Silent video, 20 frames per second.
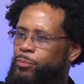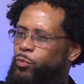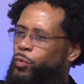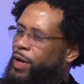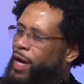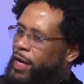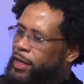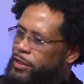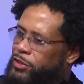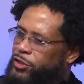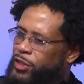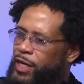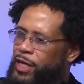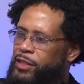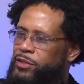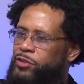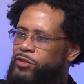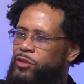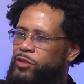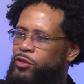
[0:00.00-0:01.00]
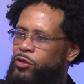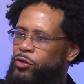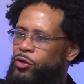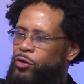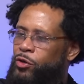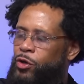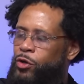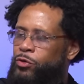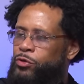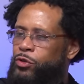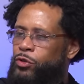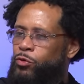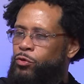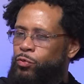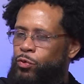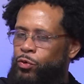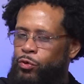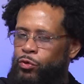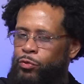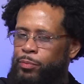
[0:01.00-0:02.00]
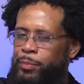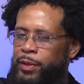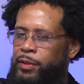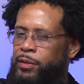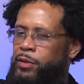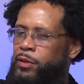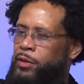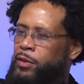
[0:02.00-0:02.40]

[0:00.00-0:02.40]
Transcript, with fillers: we had a chance to you know go to the room and